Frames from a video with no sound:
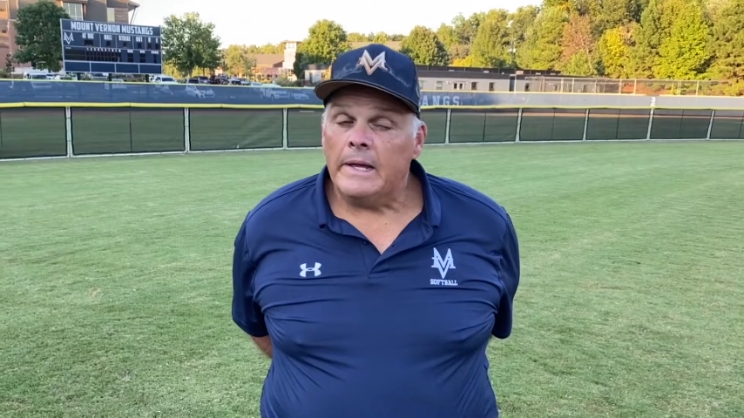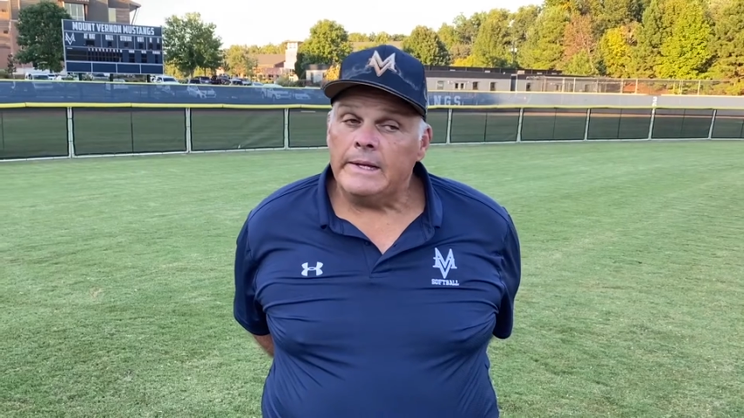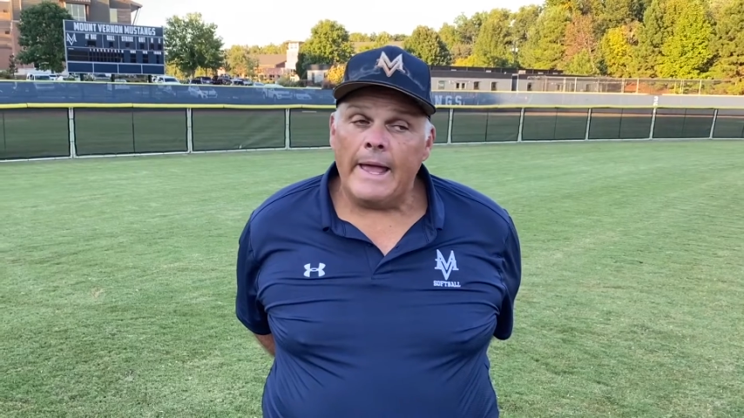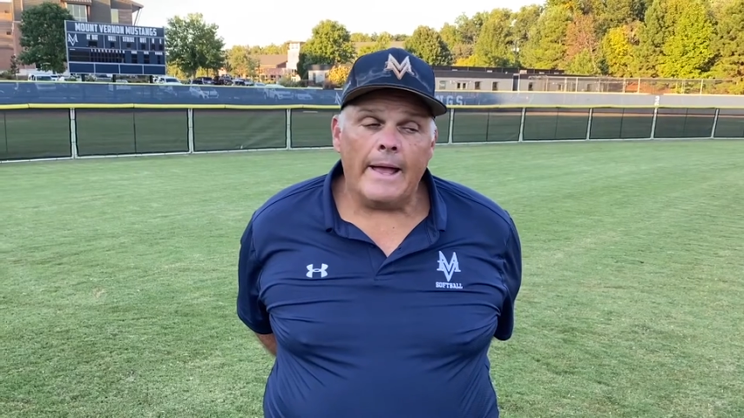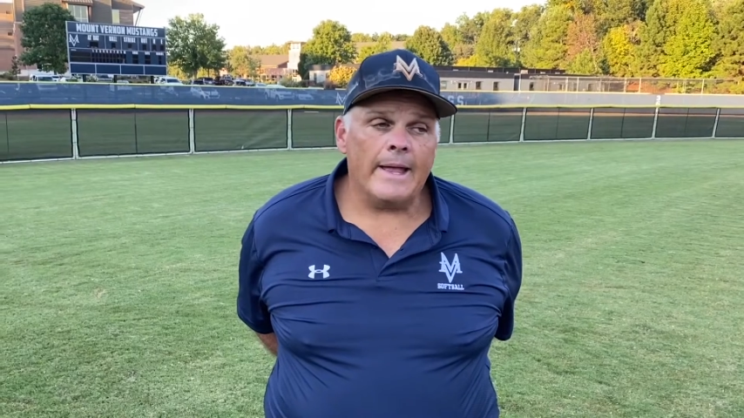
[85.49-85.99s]

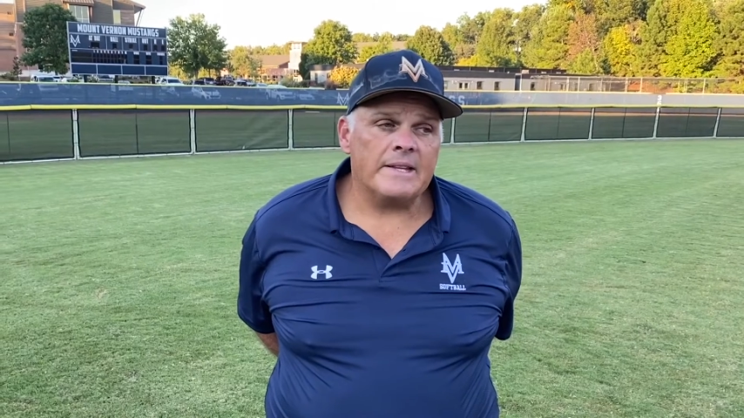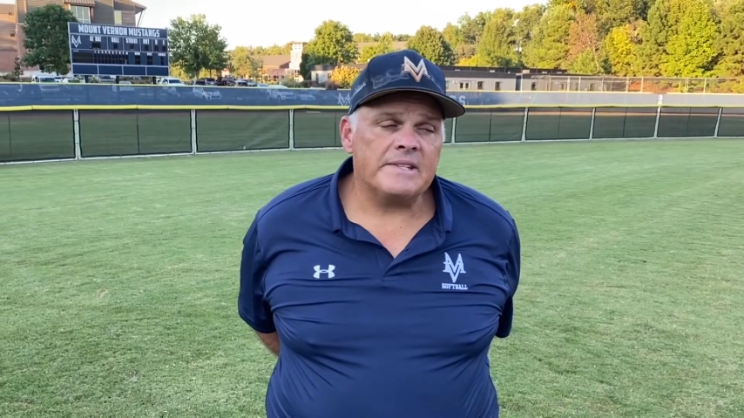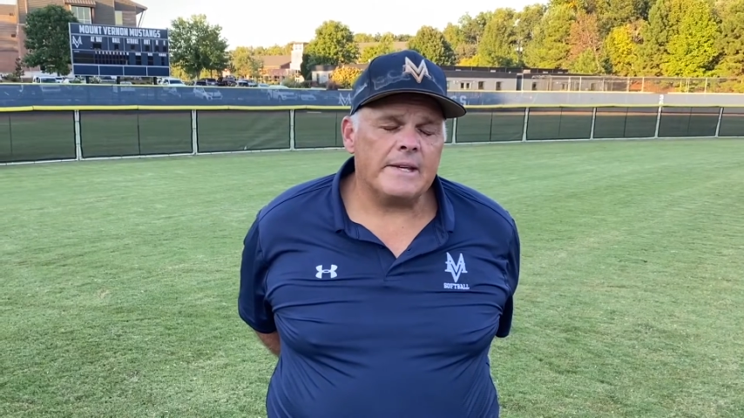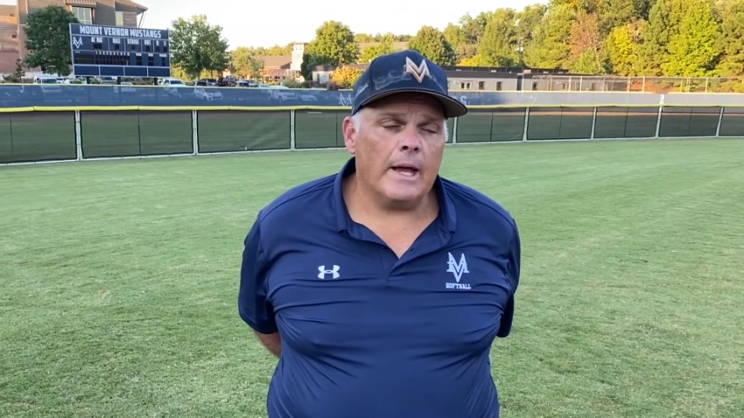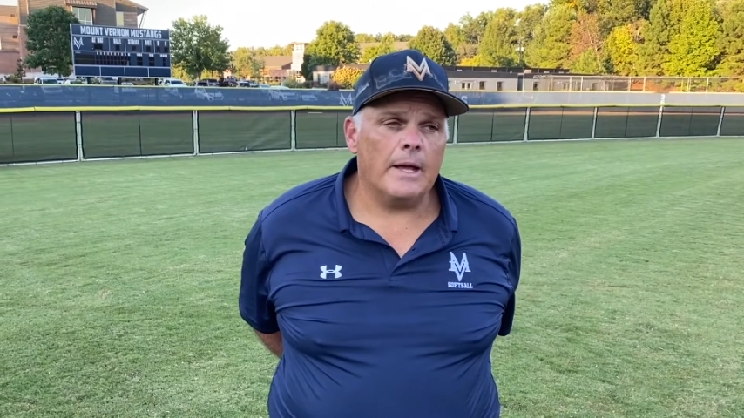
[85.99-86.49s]
Yeah,
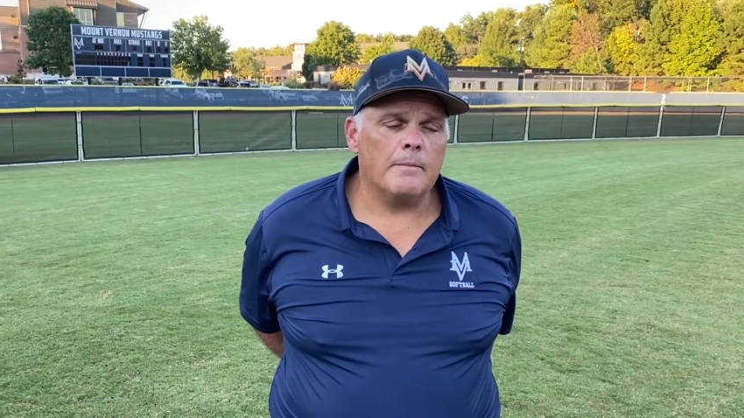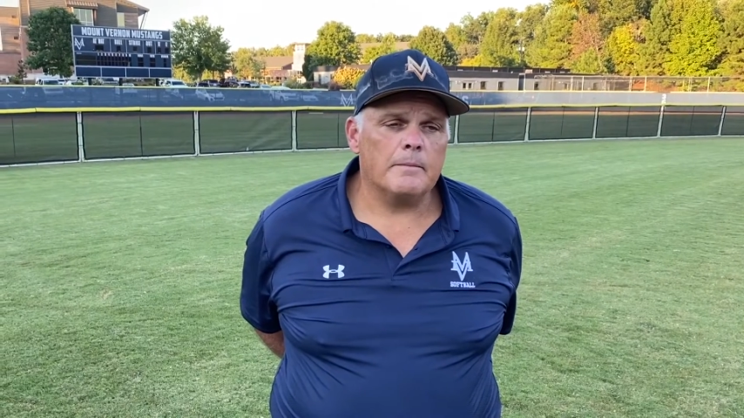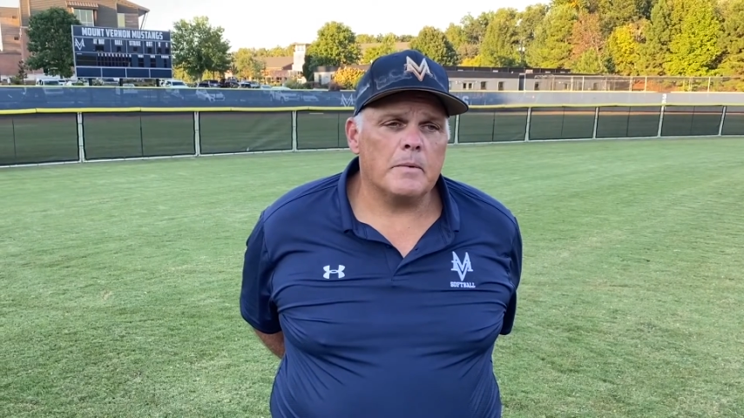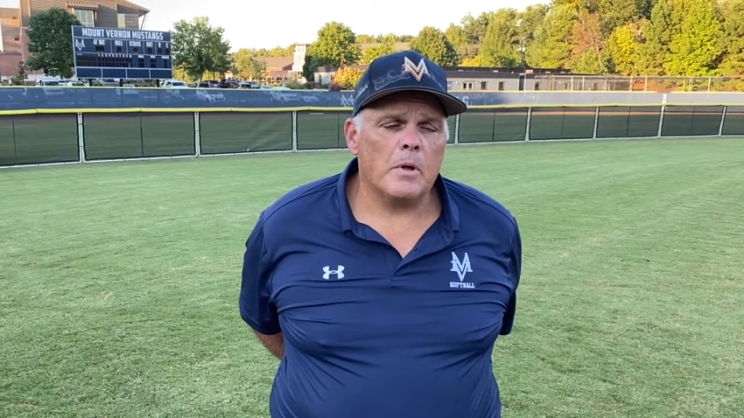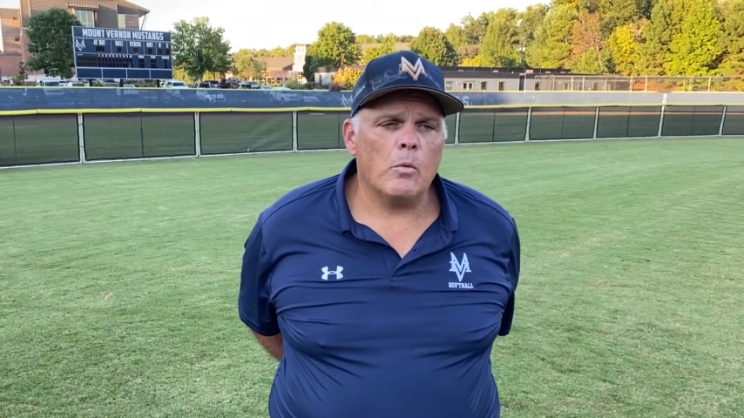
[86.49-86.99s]
it's
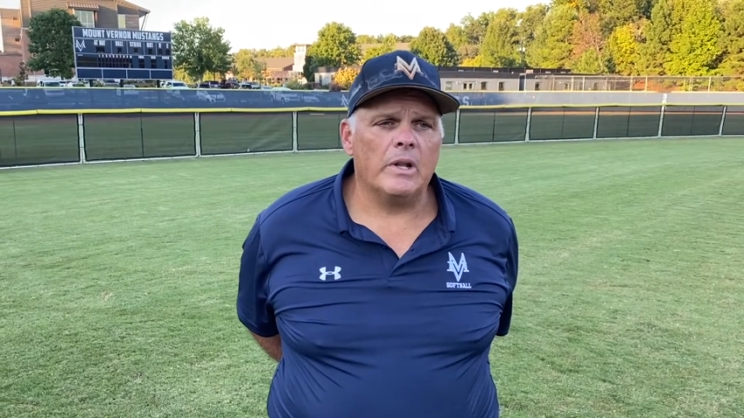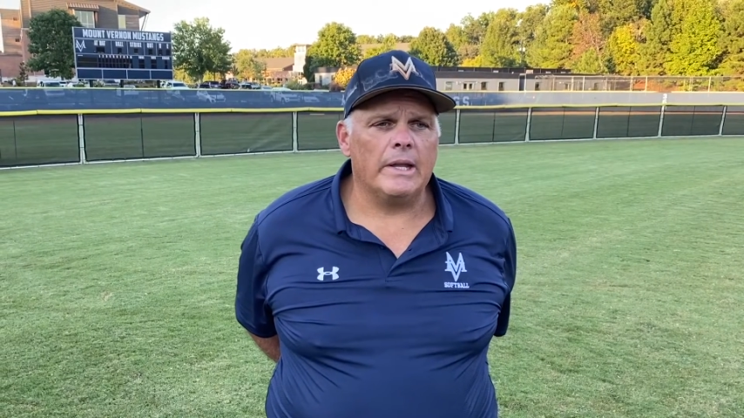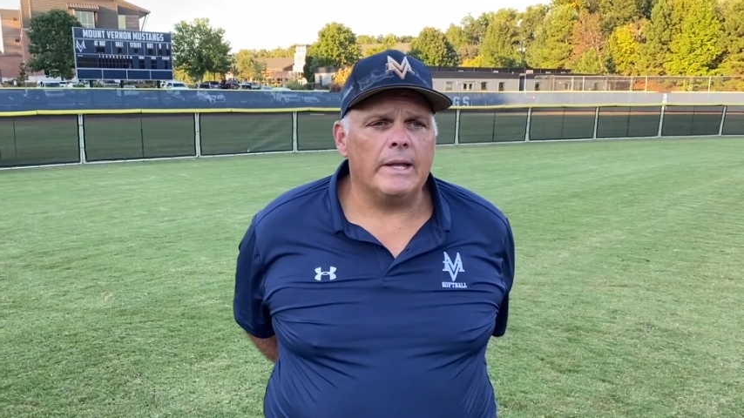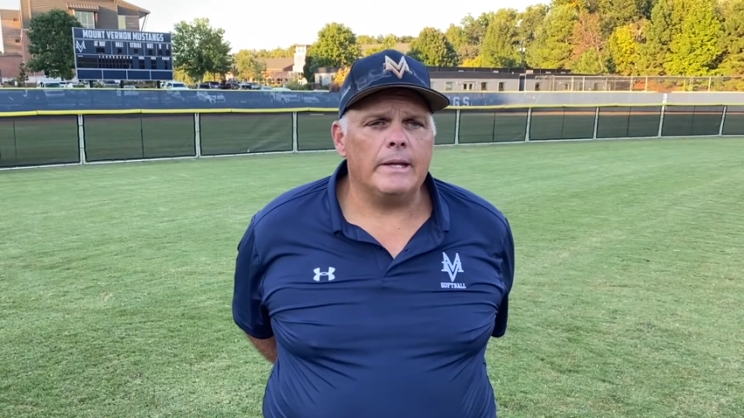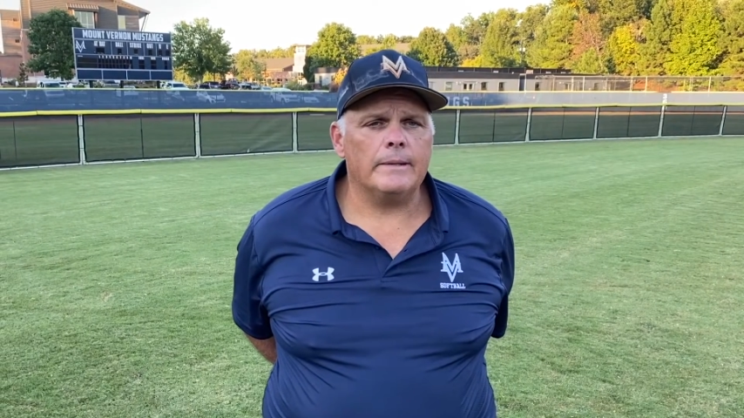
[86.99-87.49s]

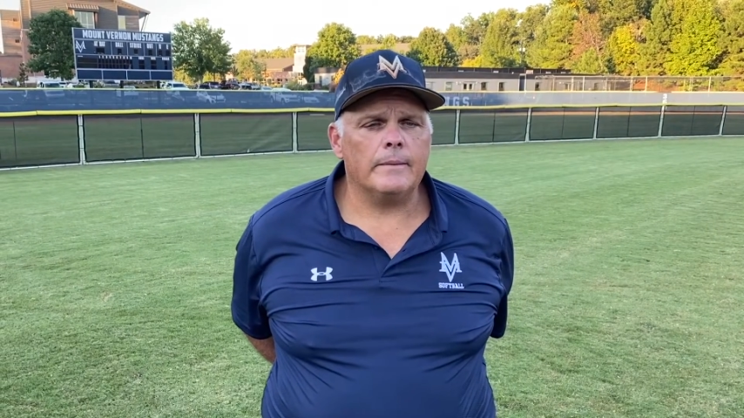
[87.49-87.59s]
really